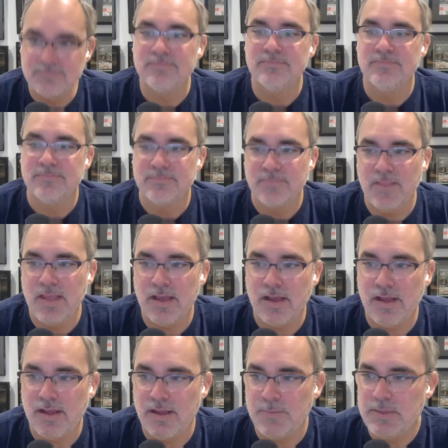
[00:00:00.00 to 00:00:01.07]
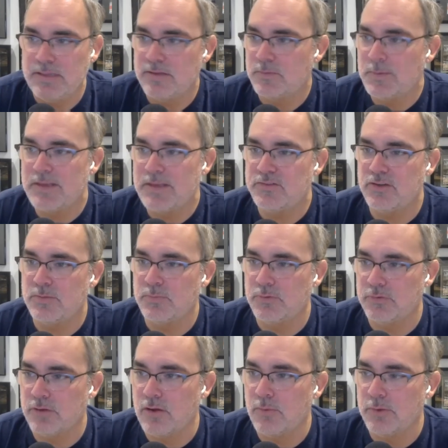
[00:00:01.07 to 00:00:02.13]
Mm, yeah. Yeah. I mean, the space
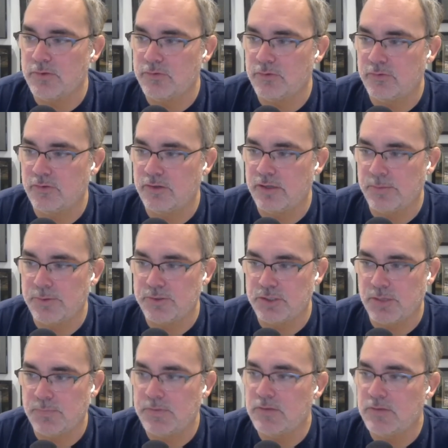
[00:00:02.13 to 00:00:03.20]
jump was always just a double jump.